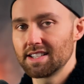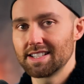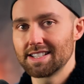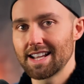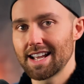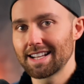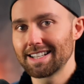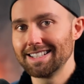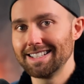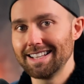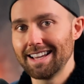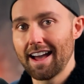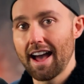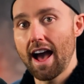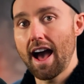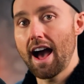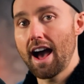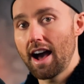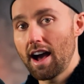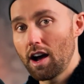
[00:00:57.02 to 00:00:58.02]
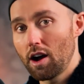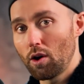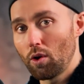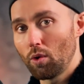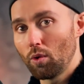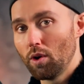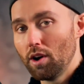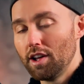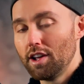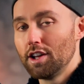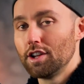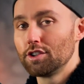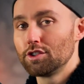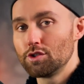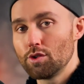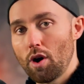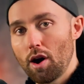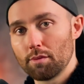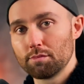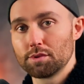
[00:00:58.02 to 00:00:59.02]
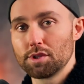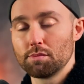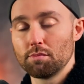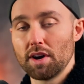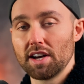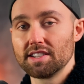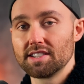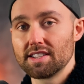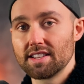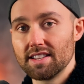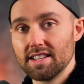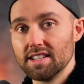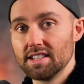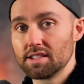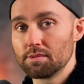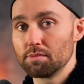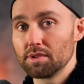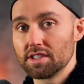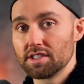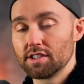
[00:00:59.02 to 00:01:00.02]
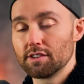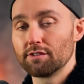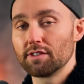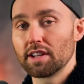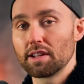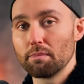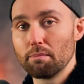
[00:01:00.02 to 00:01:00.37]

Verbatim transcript: exactly how to optimize these specific